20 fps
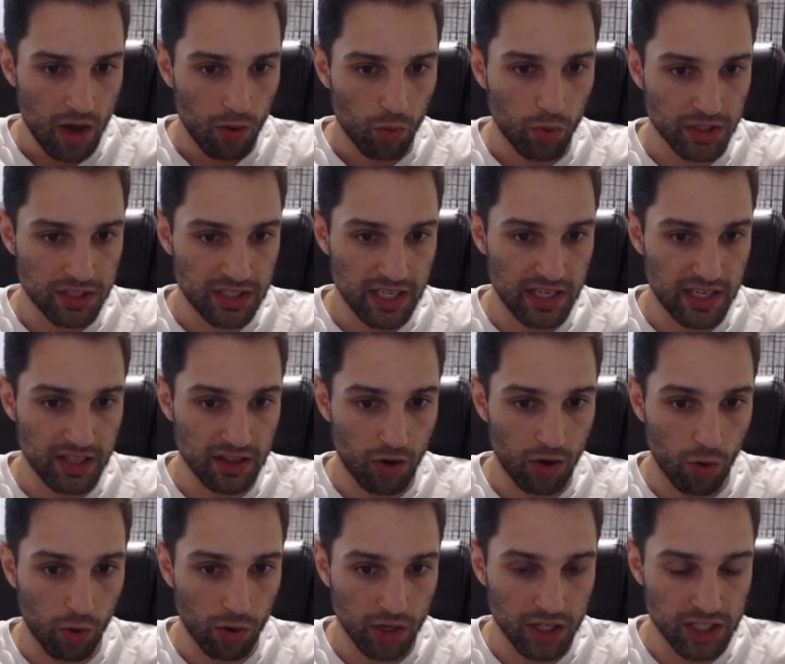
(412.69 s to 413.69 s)
we'll send in the
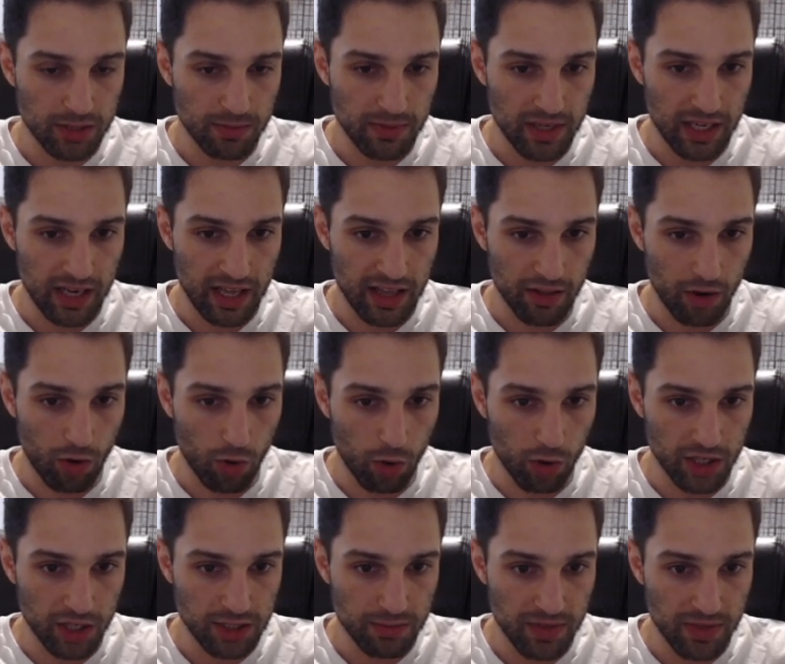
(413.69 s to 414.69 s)
horsemen, and the
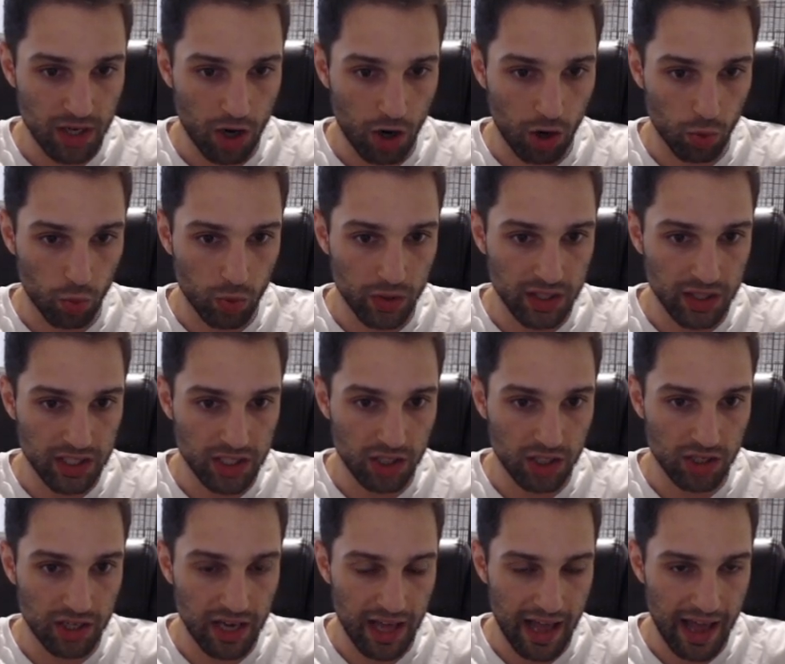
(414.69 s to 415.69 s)
horsemen are really
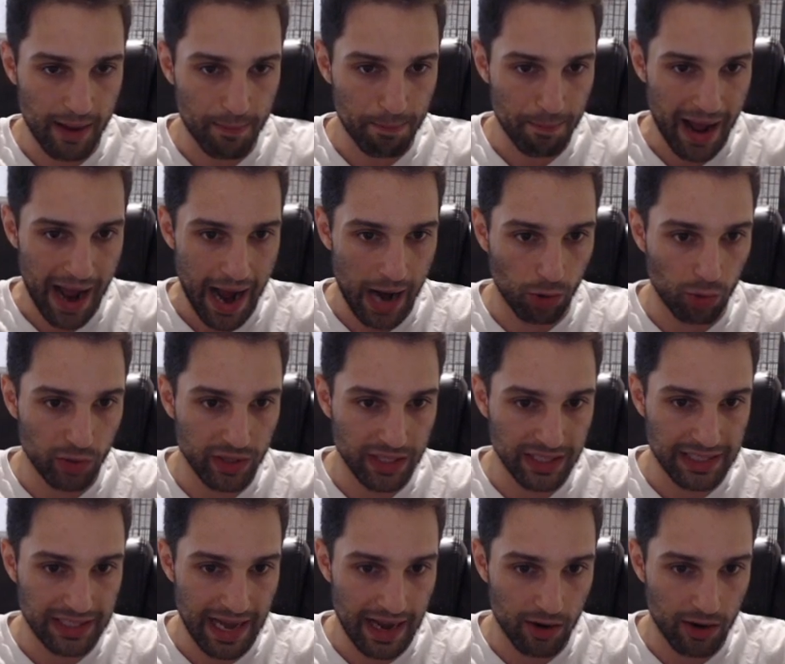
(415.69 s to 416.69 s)
good at powering
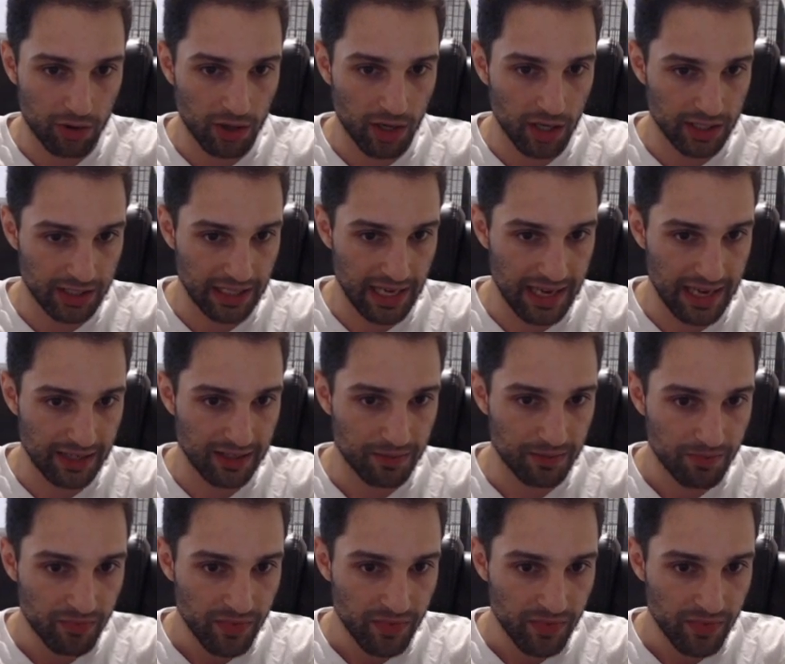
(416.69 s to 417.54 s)
down a gate.